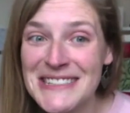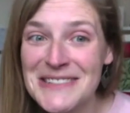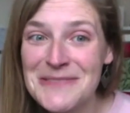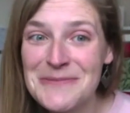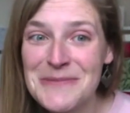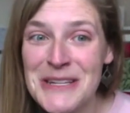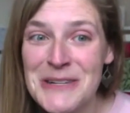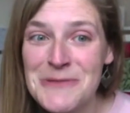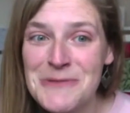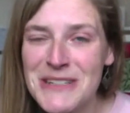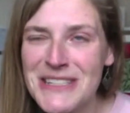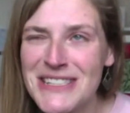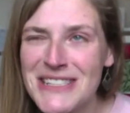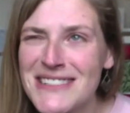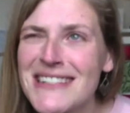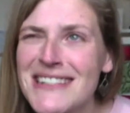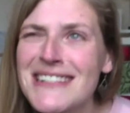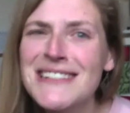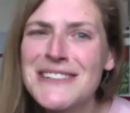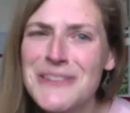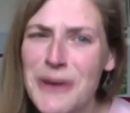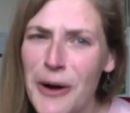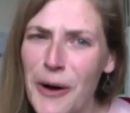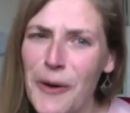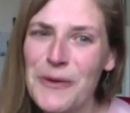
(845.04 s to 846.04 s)
to me, which
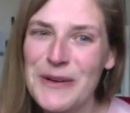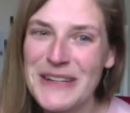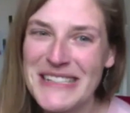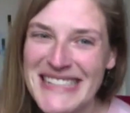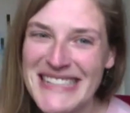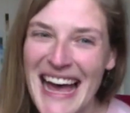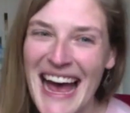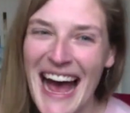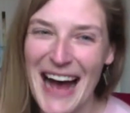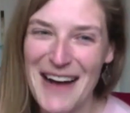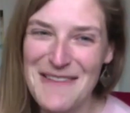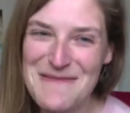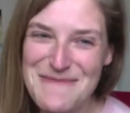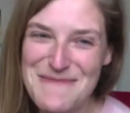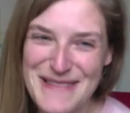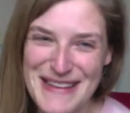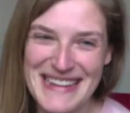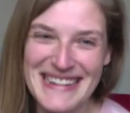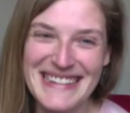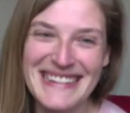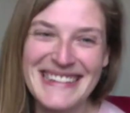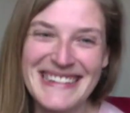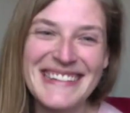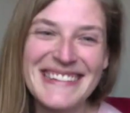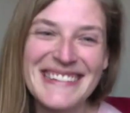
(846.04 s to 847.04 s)
doesn't always
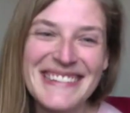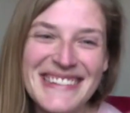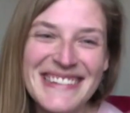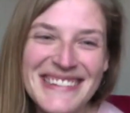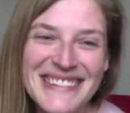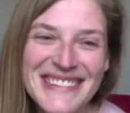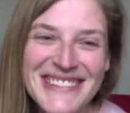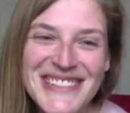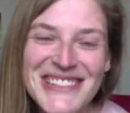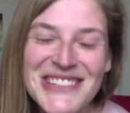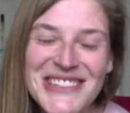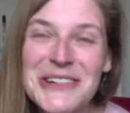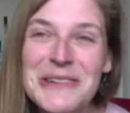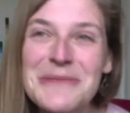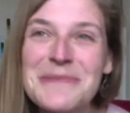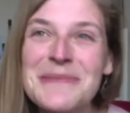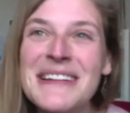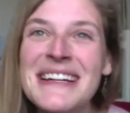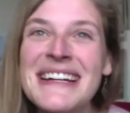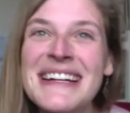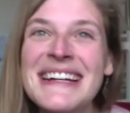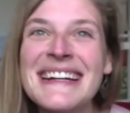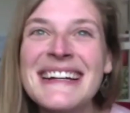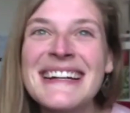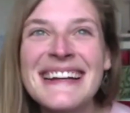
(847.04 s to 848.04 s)
happen, you know. So I'm
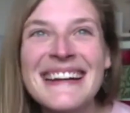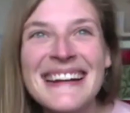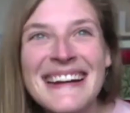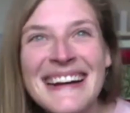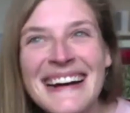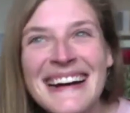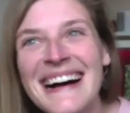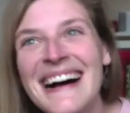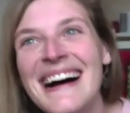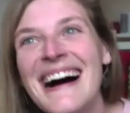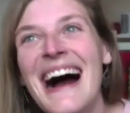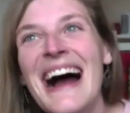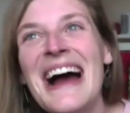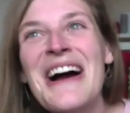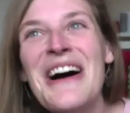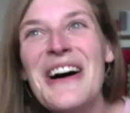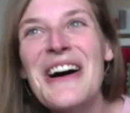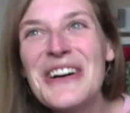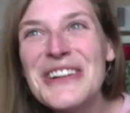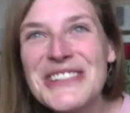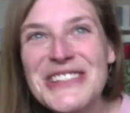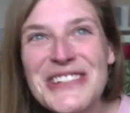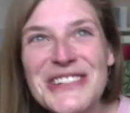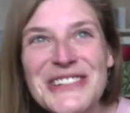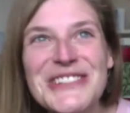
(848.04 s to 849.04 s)
like, I
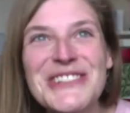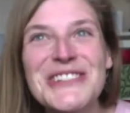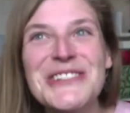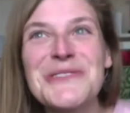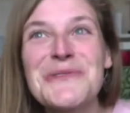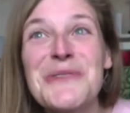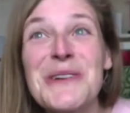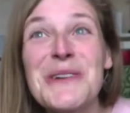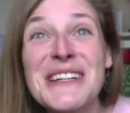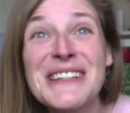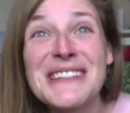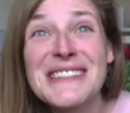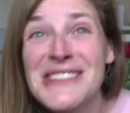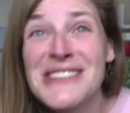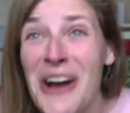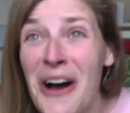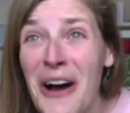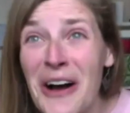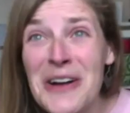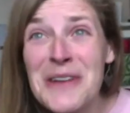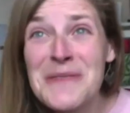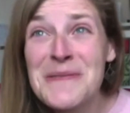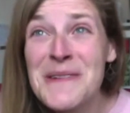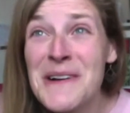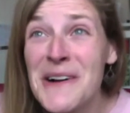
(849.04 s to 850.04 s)
also just want to
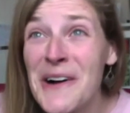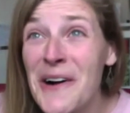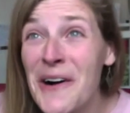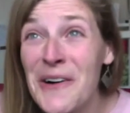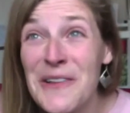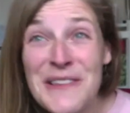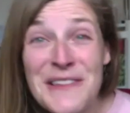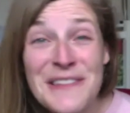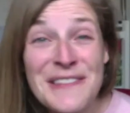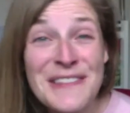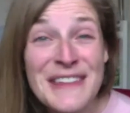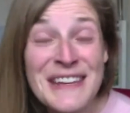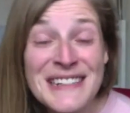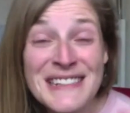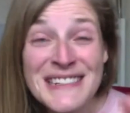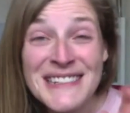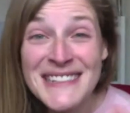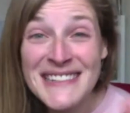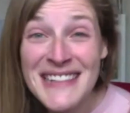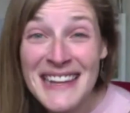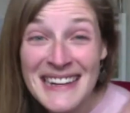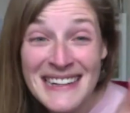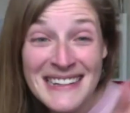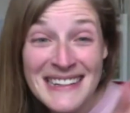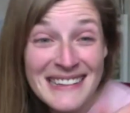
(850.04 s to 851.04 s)
talk about all the things
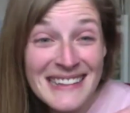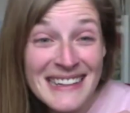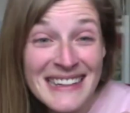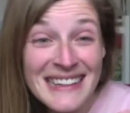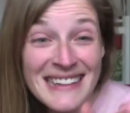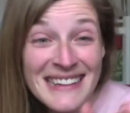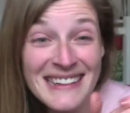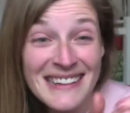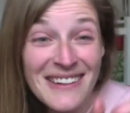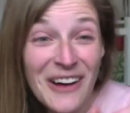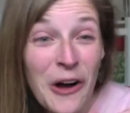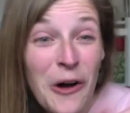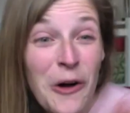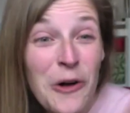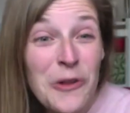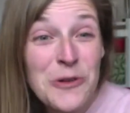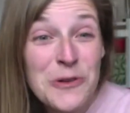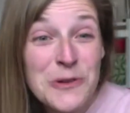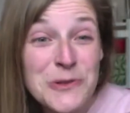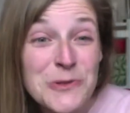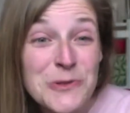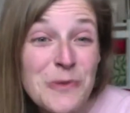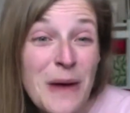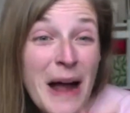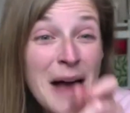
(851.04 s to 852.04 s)
that like all
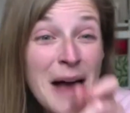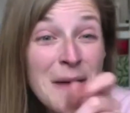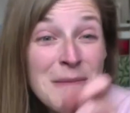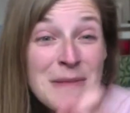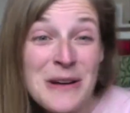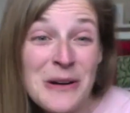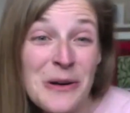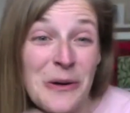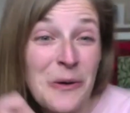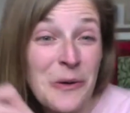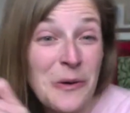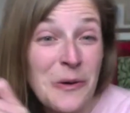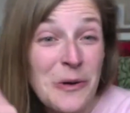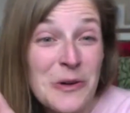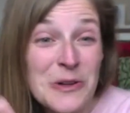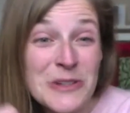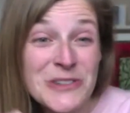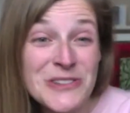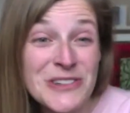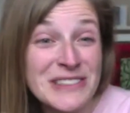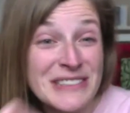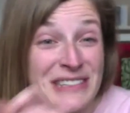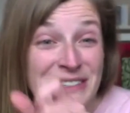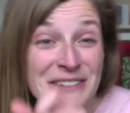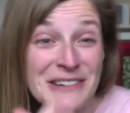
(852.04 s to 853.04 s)
those rabbit holes
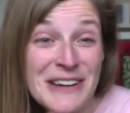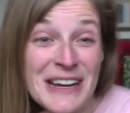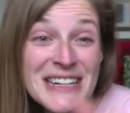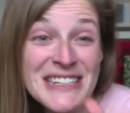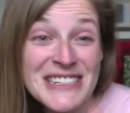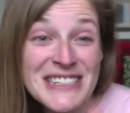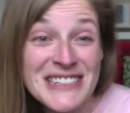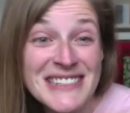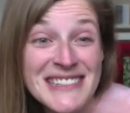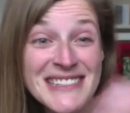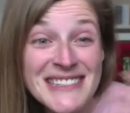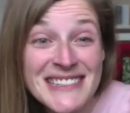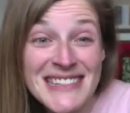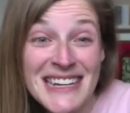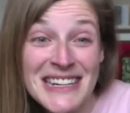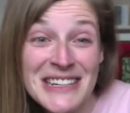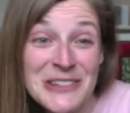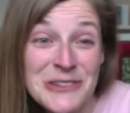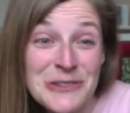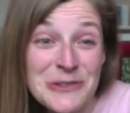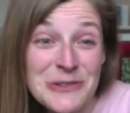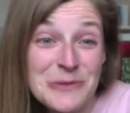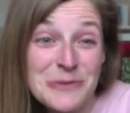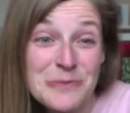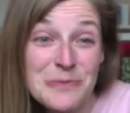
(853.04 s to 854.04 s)
or directions that
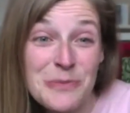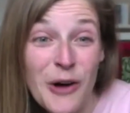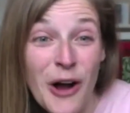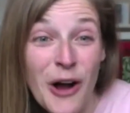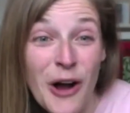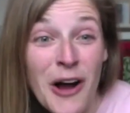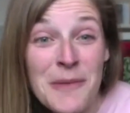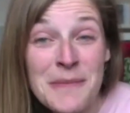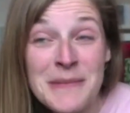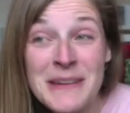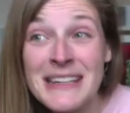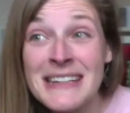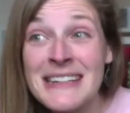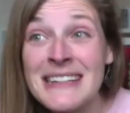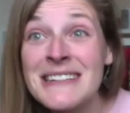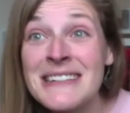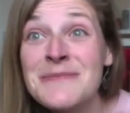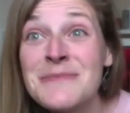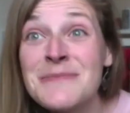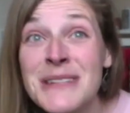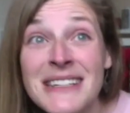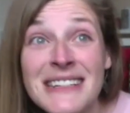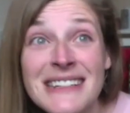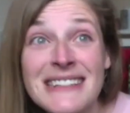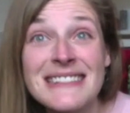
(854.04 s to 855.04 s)
you brought me in,
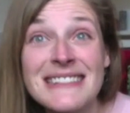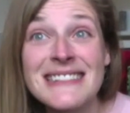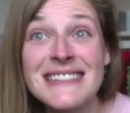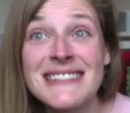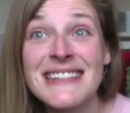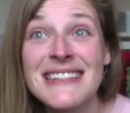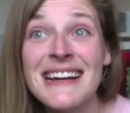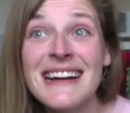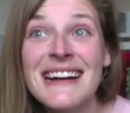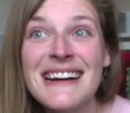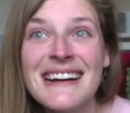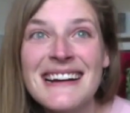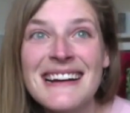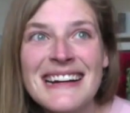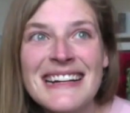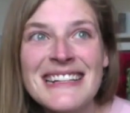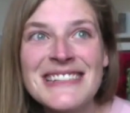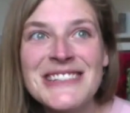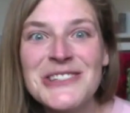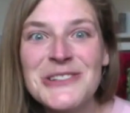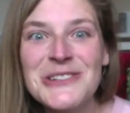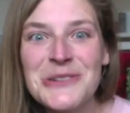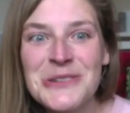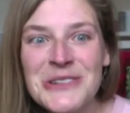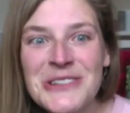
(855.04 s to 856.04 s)
because
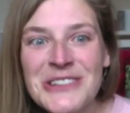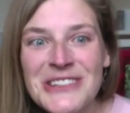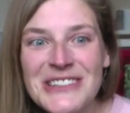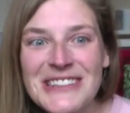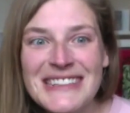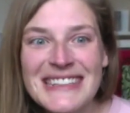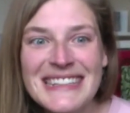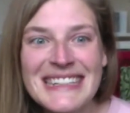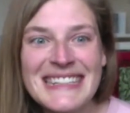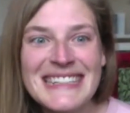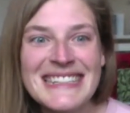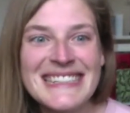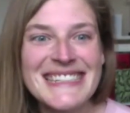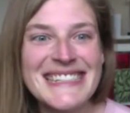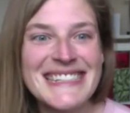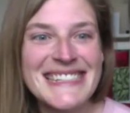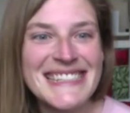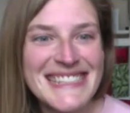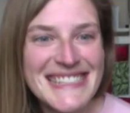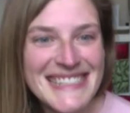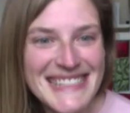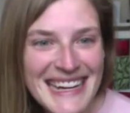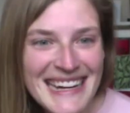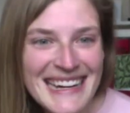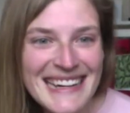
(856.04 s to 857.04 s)
it's cool and it's
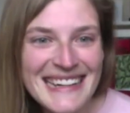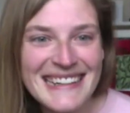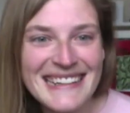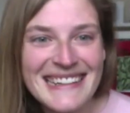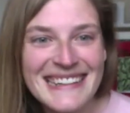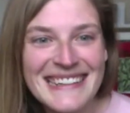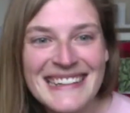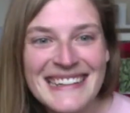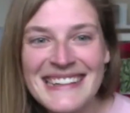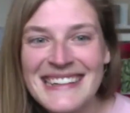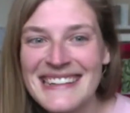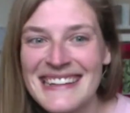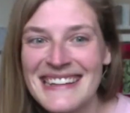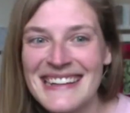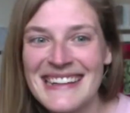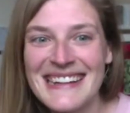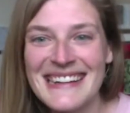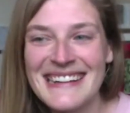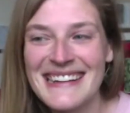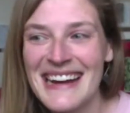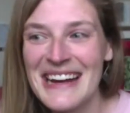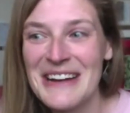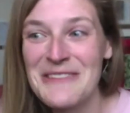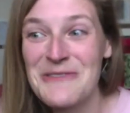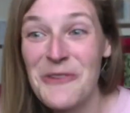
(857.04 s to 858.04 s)
exciting, and
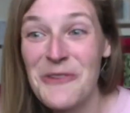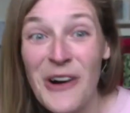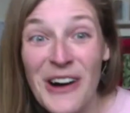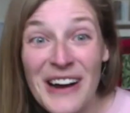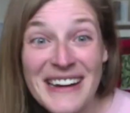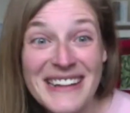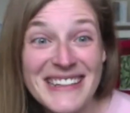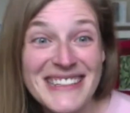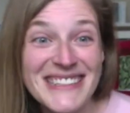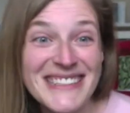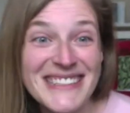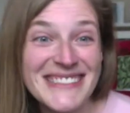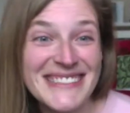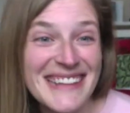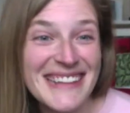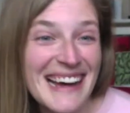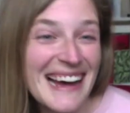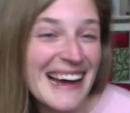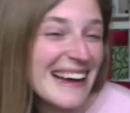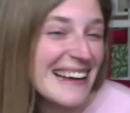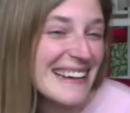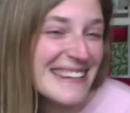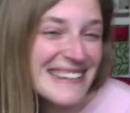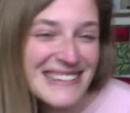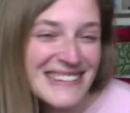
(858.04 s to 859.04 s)
I want to do
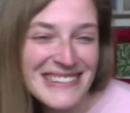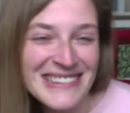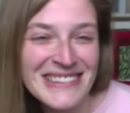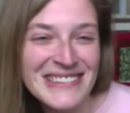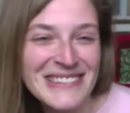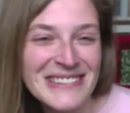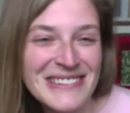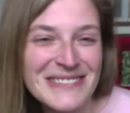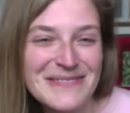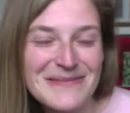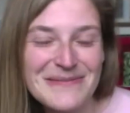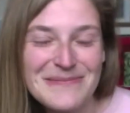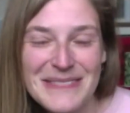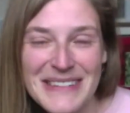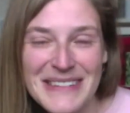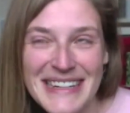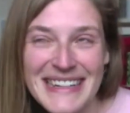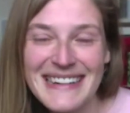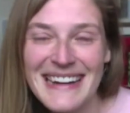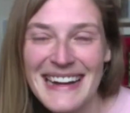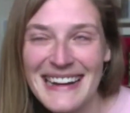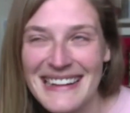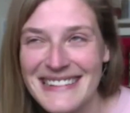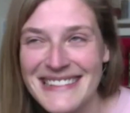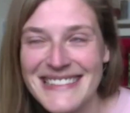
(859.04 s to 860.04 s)
that, you know. But
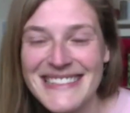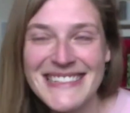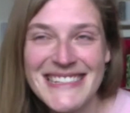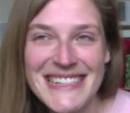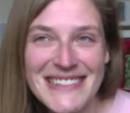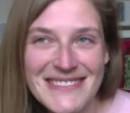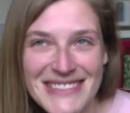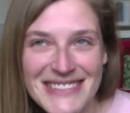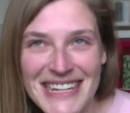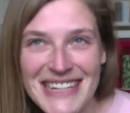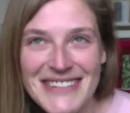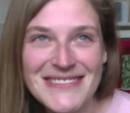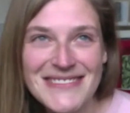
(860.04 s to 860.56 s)
at the same time,